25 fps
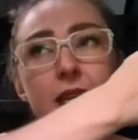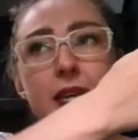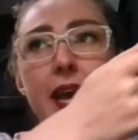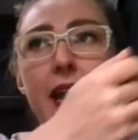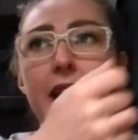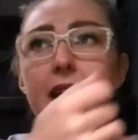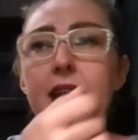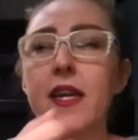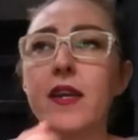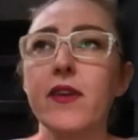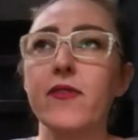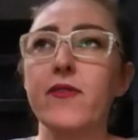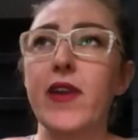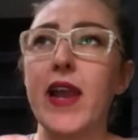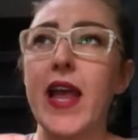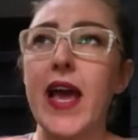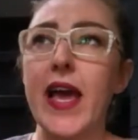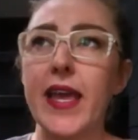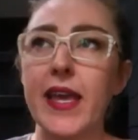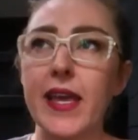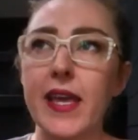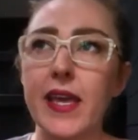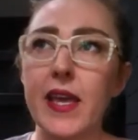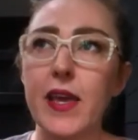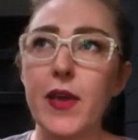kind of
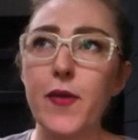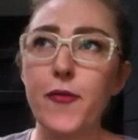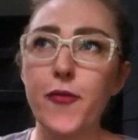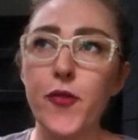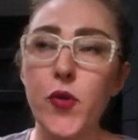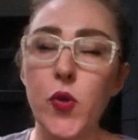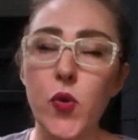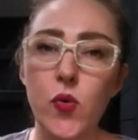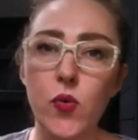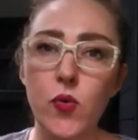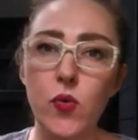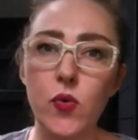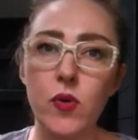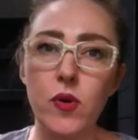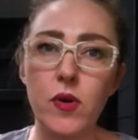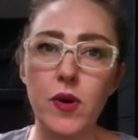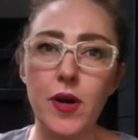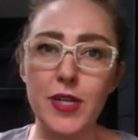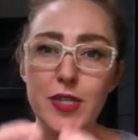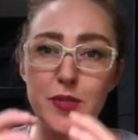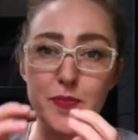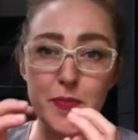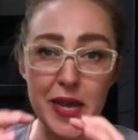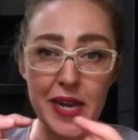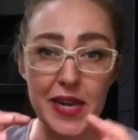like if you
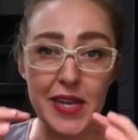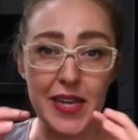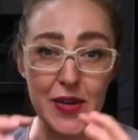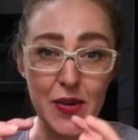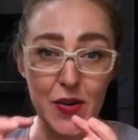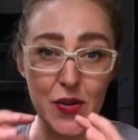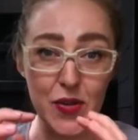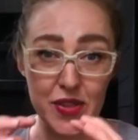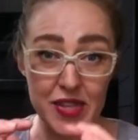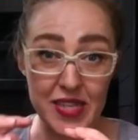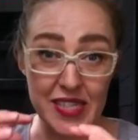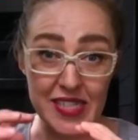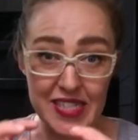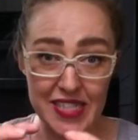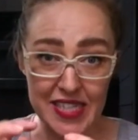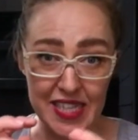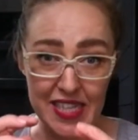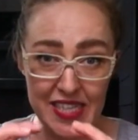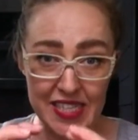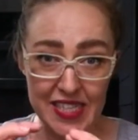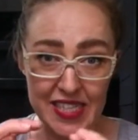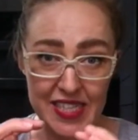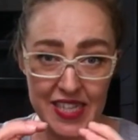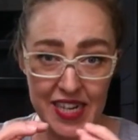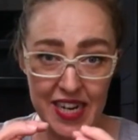are smelling all these
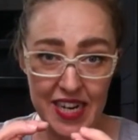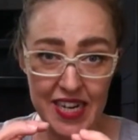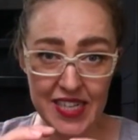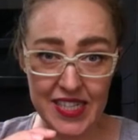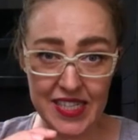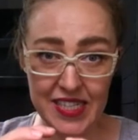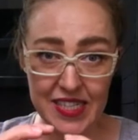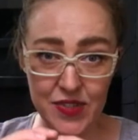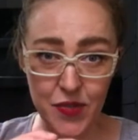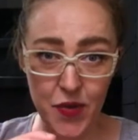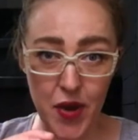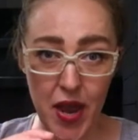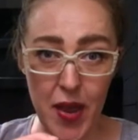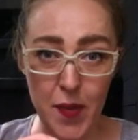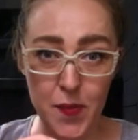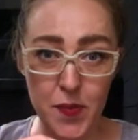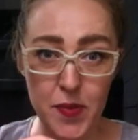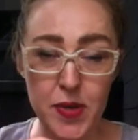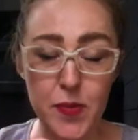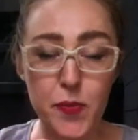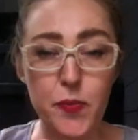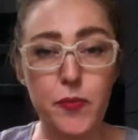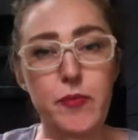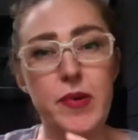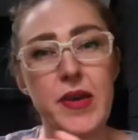things that I
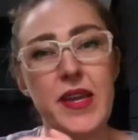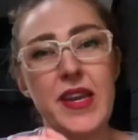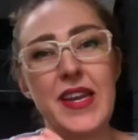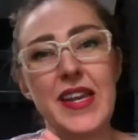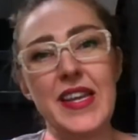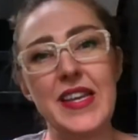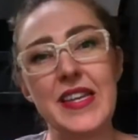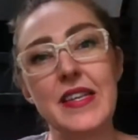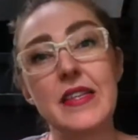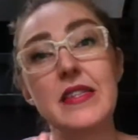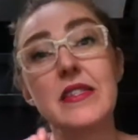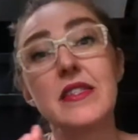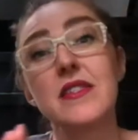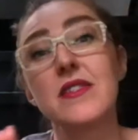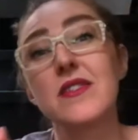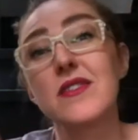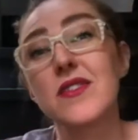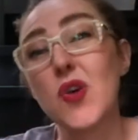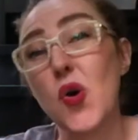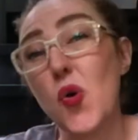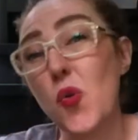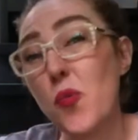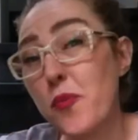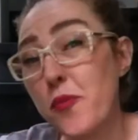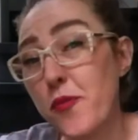described, but in a
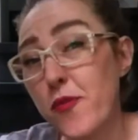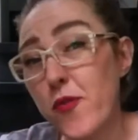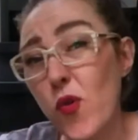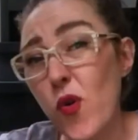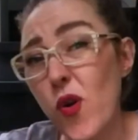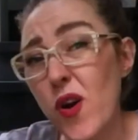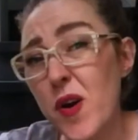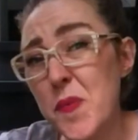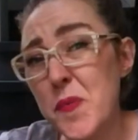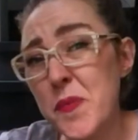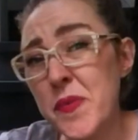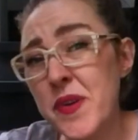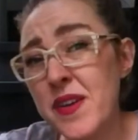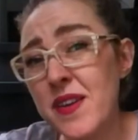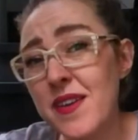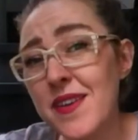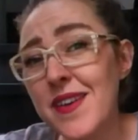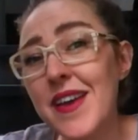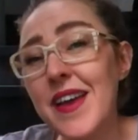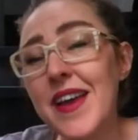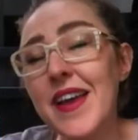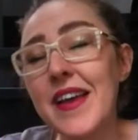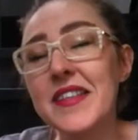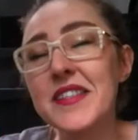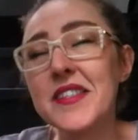soap form.
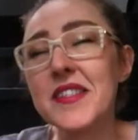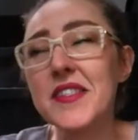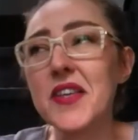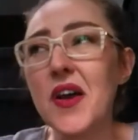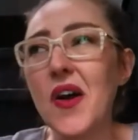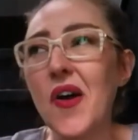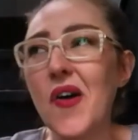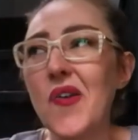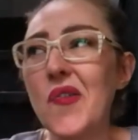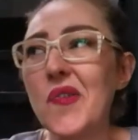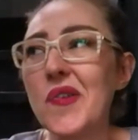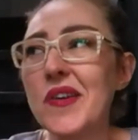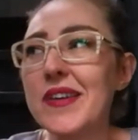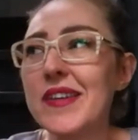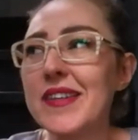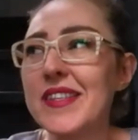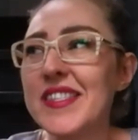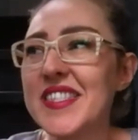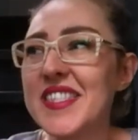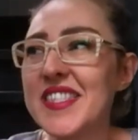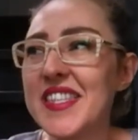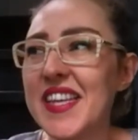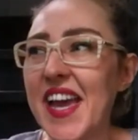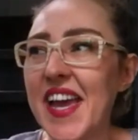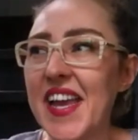So
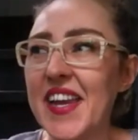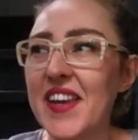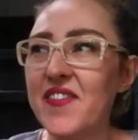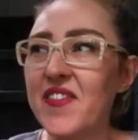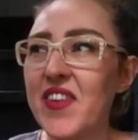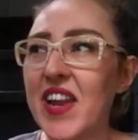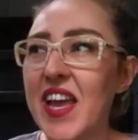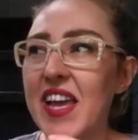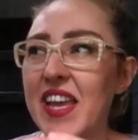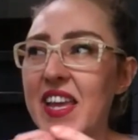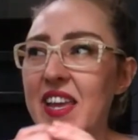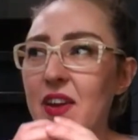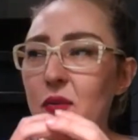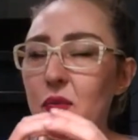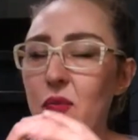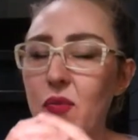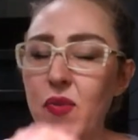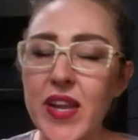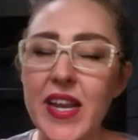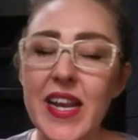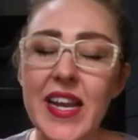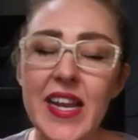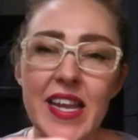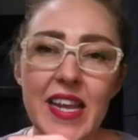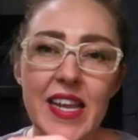it's kind of like a
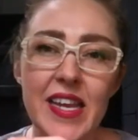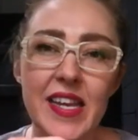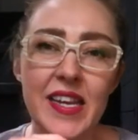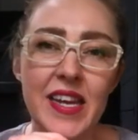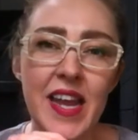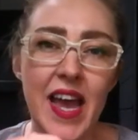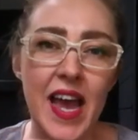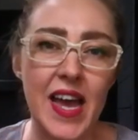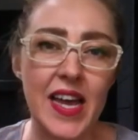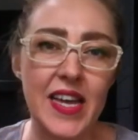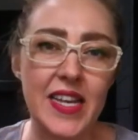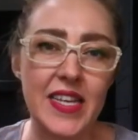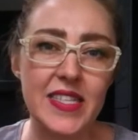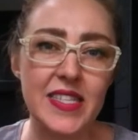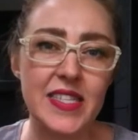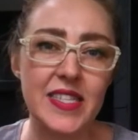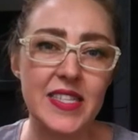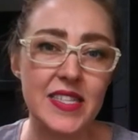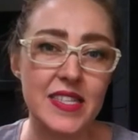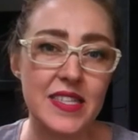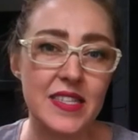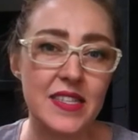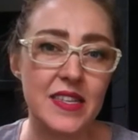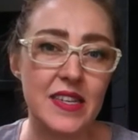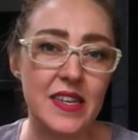really
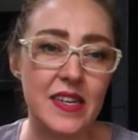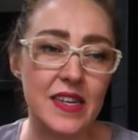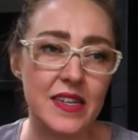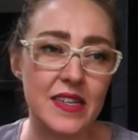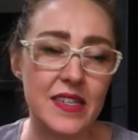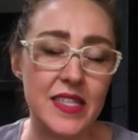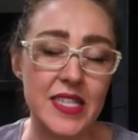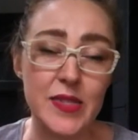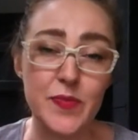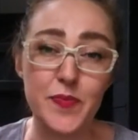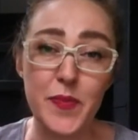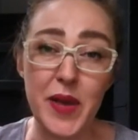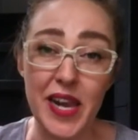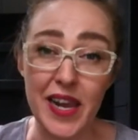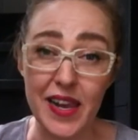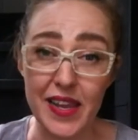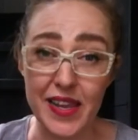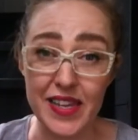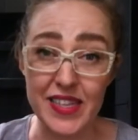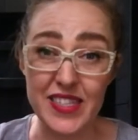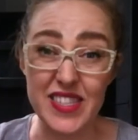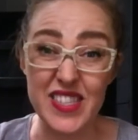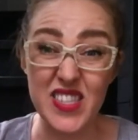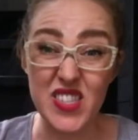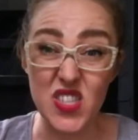nice uh,
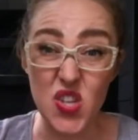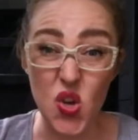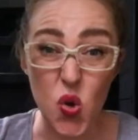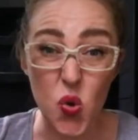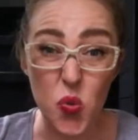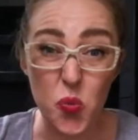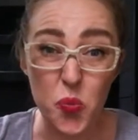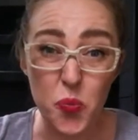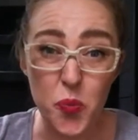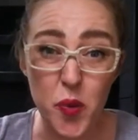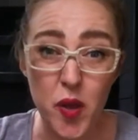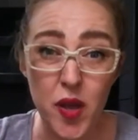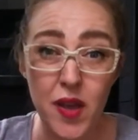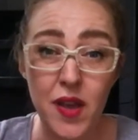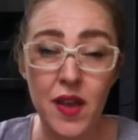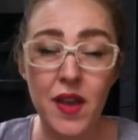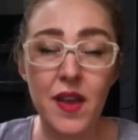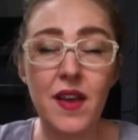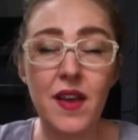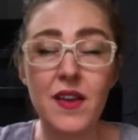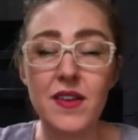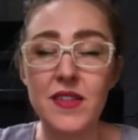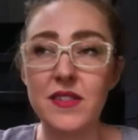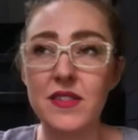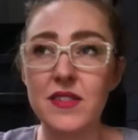smelling soap.
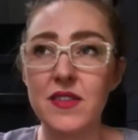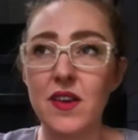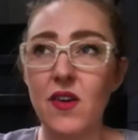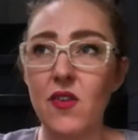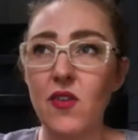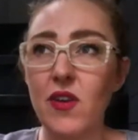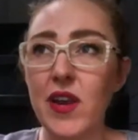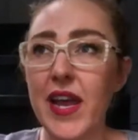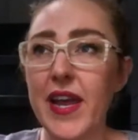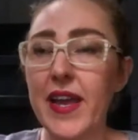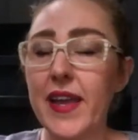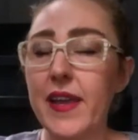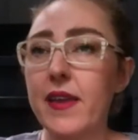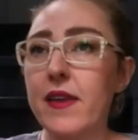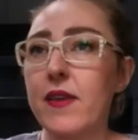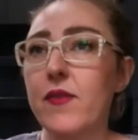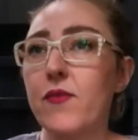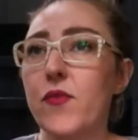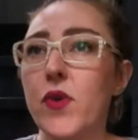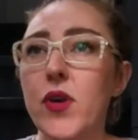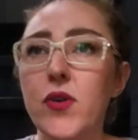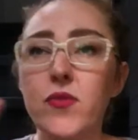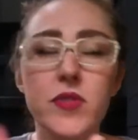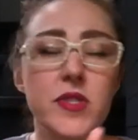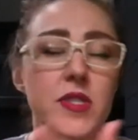So like
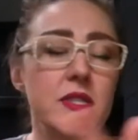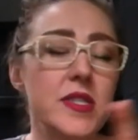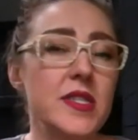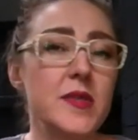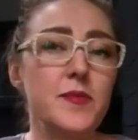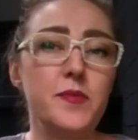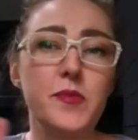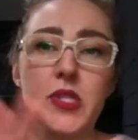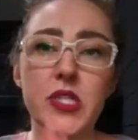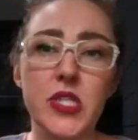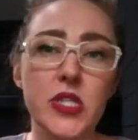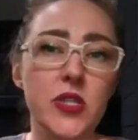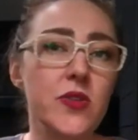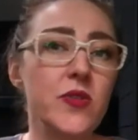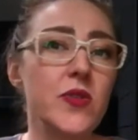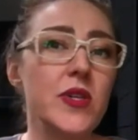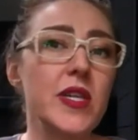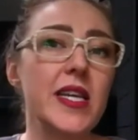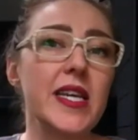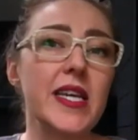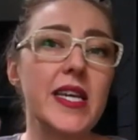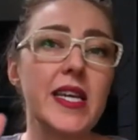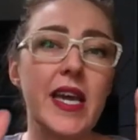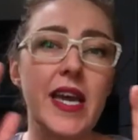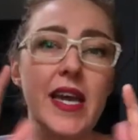roses and
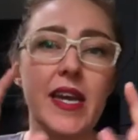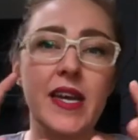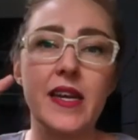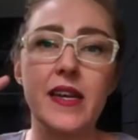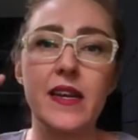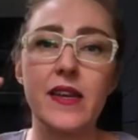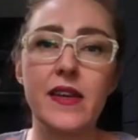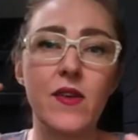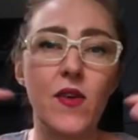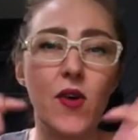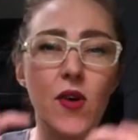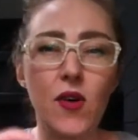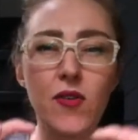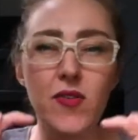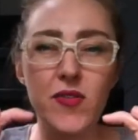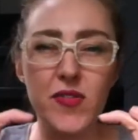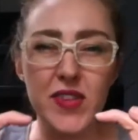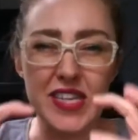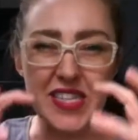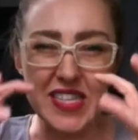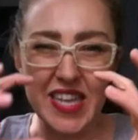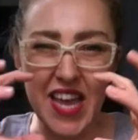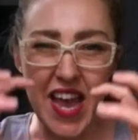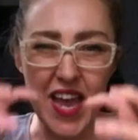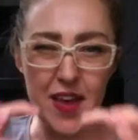patchouli and all
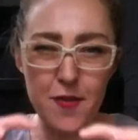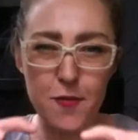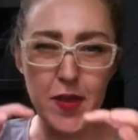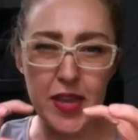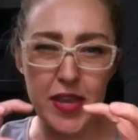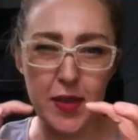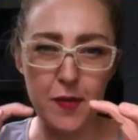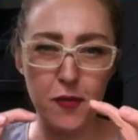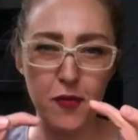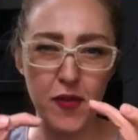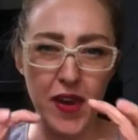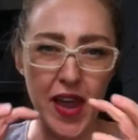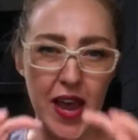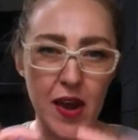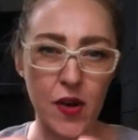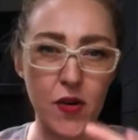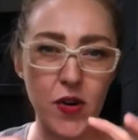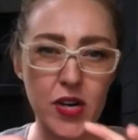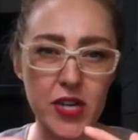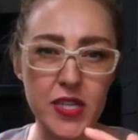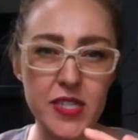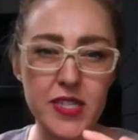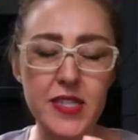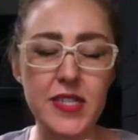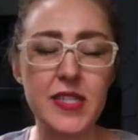these heavy
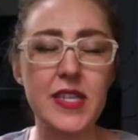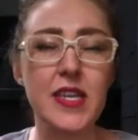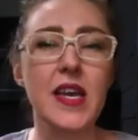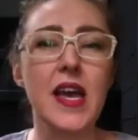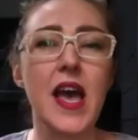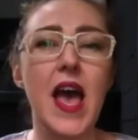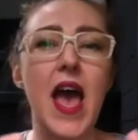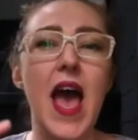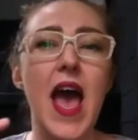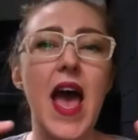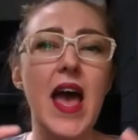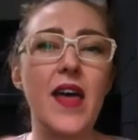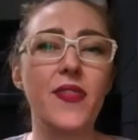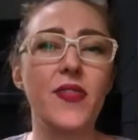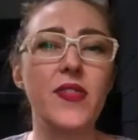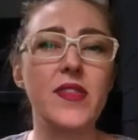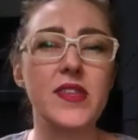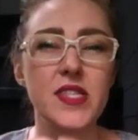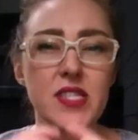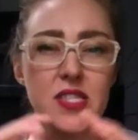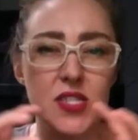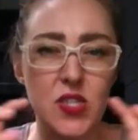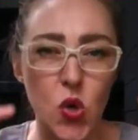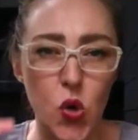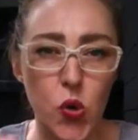flowers and
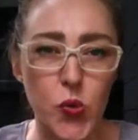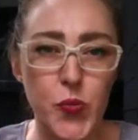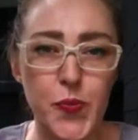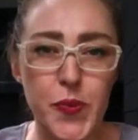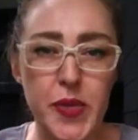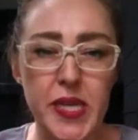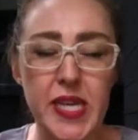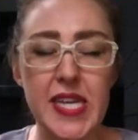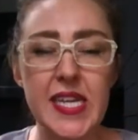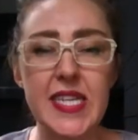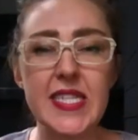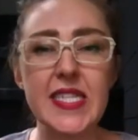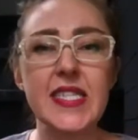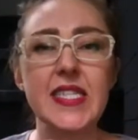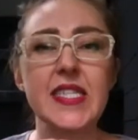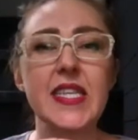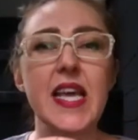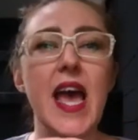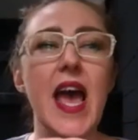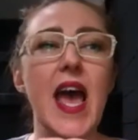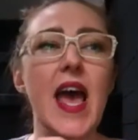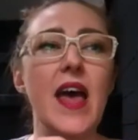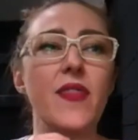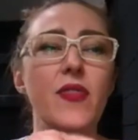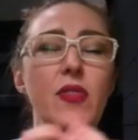the soapiness
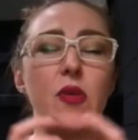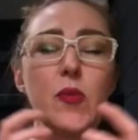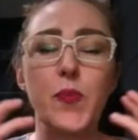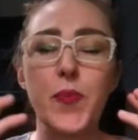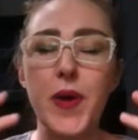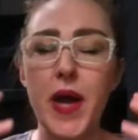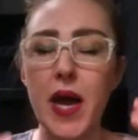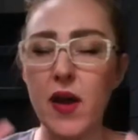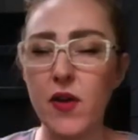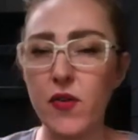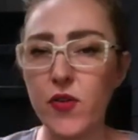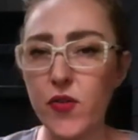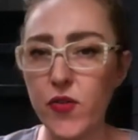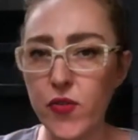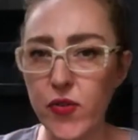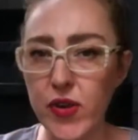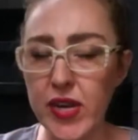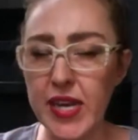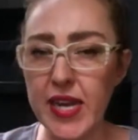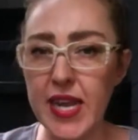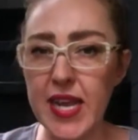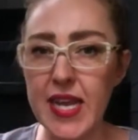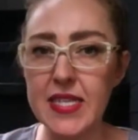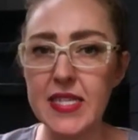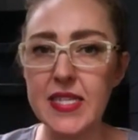and the
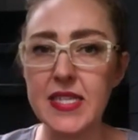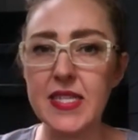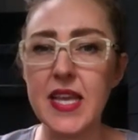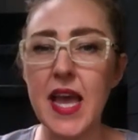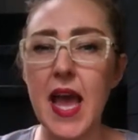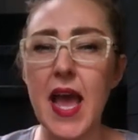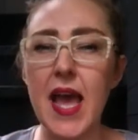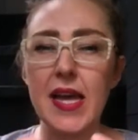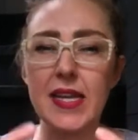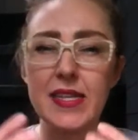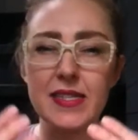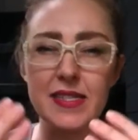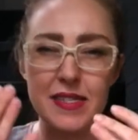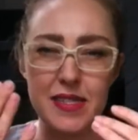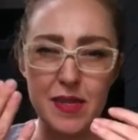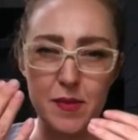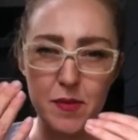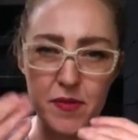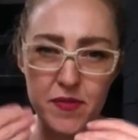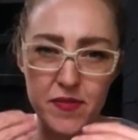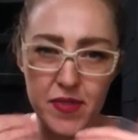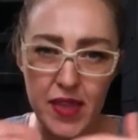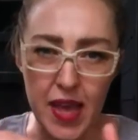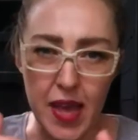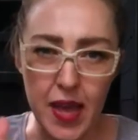powderiness and some
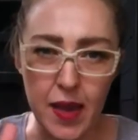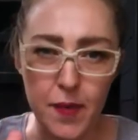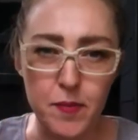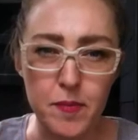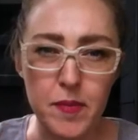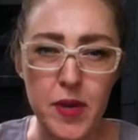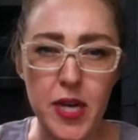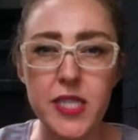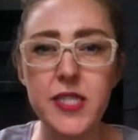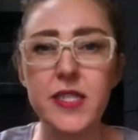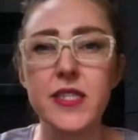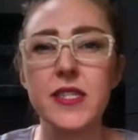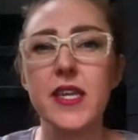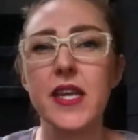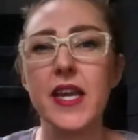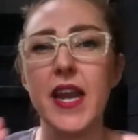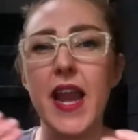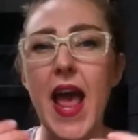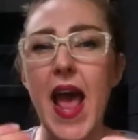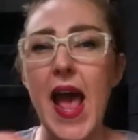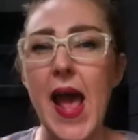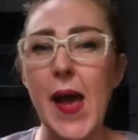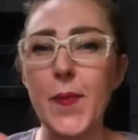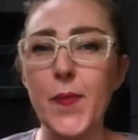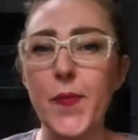of that musk and
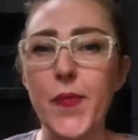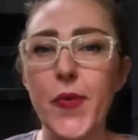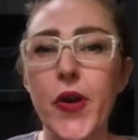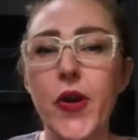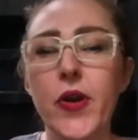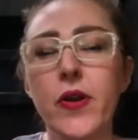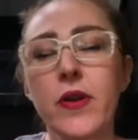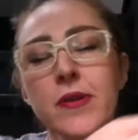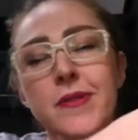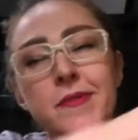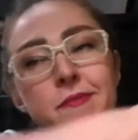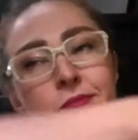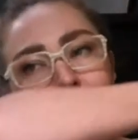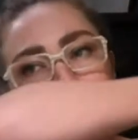amber.